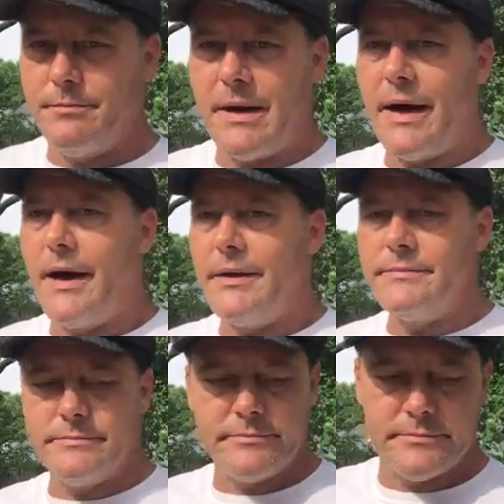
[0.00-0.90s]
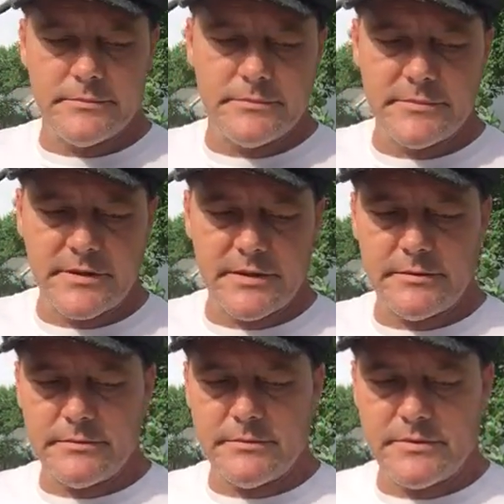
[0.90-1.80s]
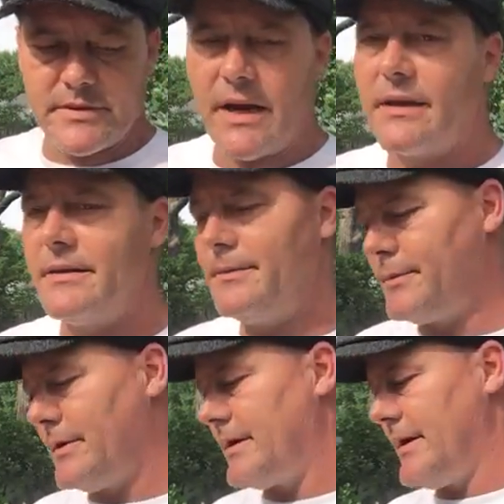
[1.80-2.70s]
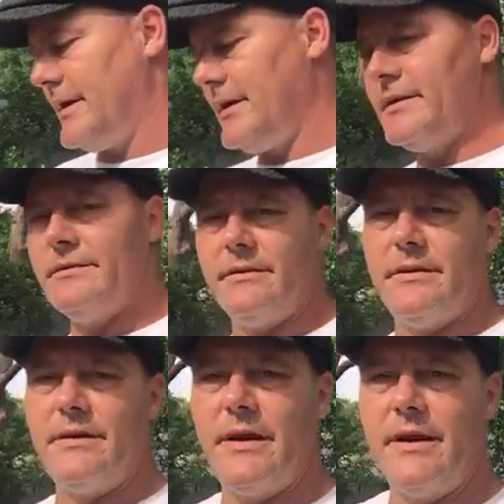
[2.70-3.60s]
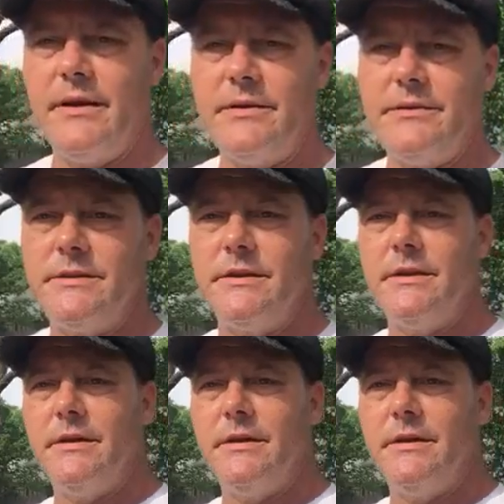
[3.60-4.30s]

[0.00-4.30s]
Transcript: buy, so stocking up while I can, let it age.